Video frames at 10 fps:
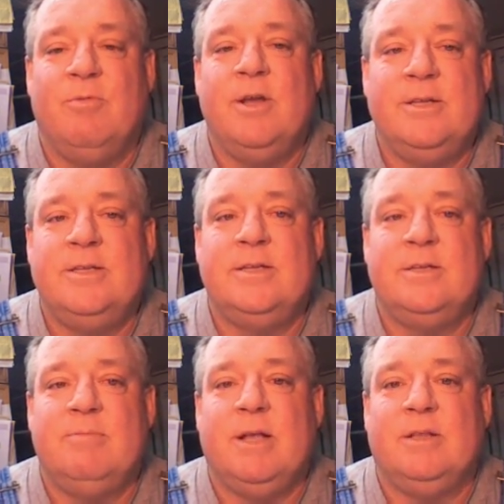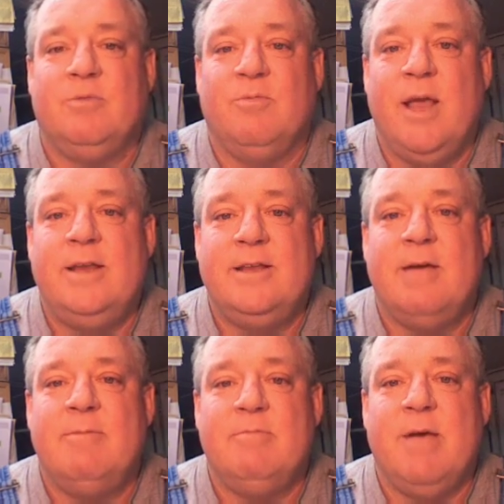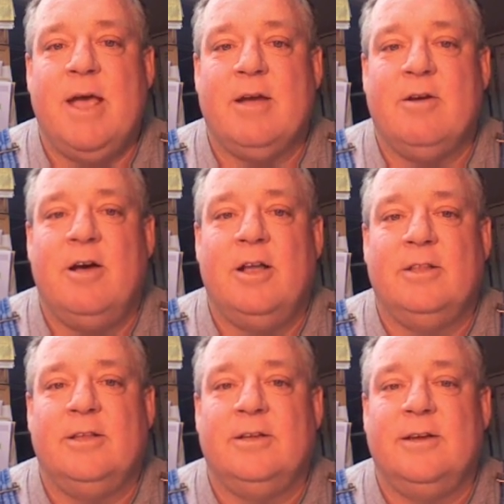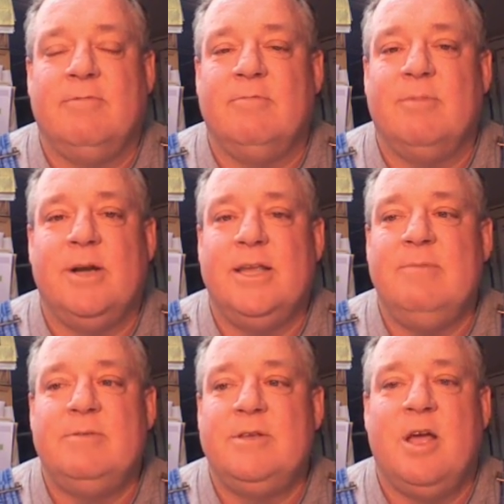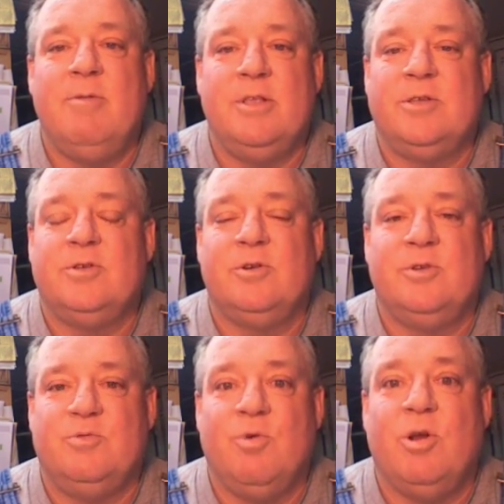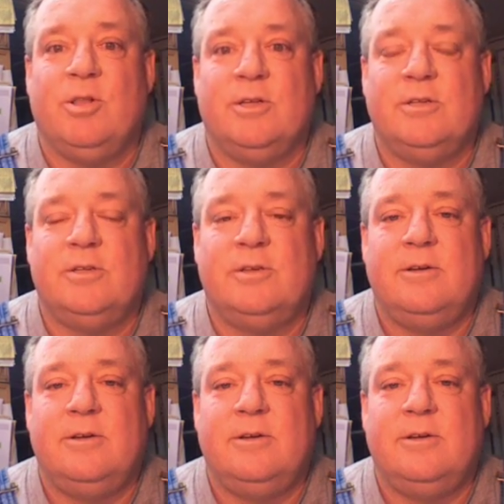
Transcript: what is this about the weight coming back on that everybody keeps telling me the surgery's worthless?